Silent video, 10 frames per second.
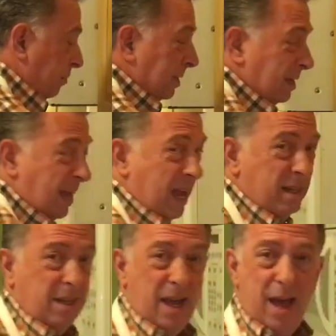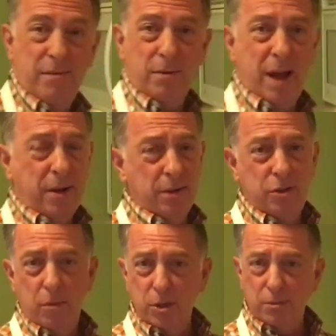really handy to have around and
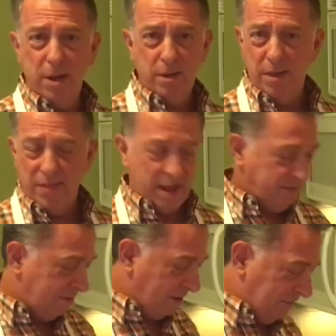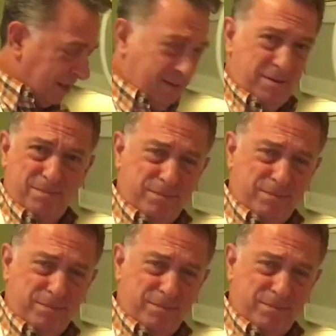so much better than that stuff that's